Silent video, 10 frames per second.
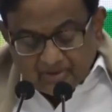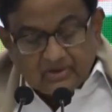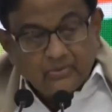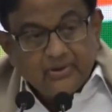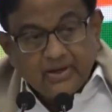
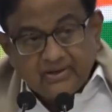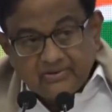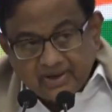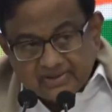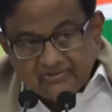We are
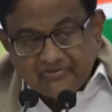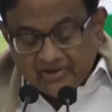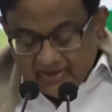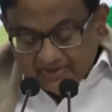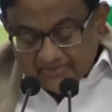
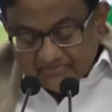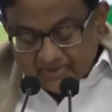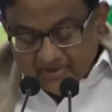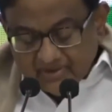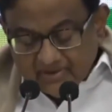gratified
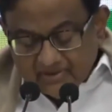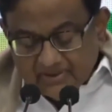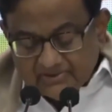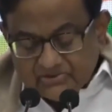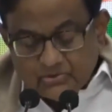that
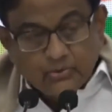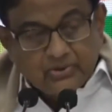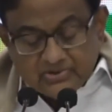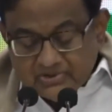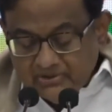
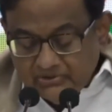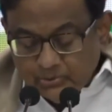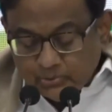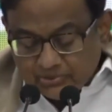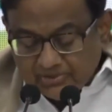students and
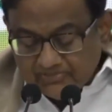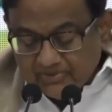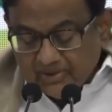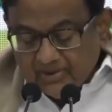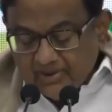youth
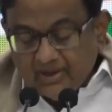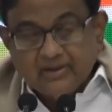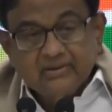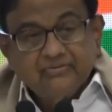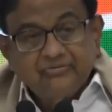are in
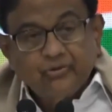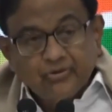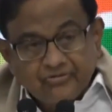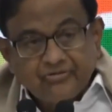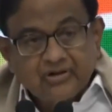the
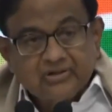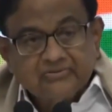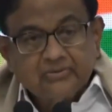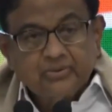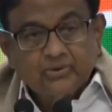forefront of the
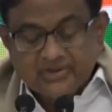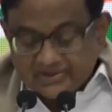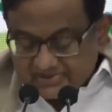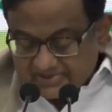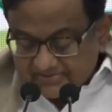
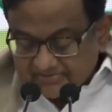protests.